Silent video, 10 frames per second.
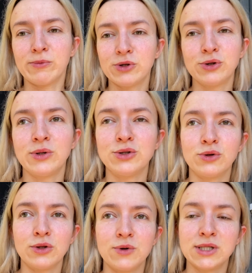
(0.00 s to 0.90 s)
going to
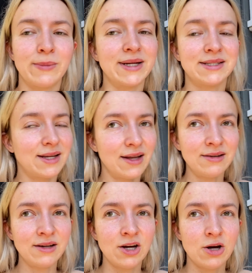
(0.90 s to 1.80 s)
enjoy the rest of my
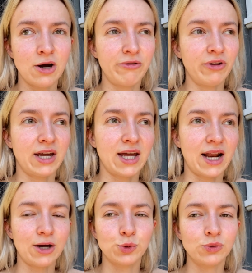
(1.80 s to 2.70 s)
sun. Hopefully I get an
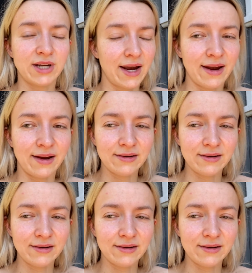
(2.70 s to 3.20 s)
actual tan.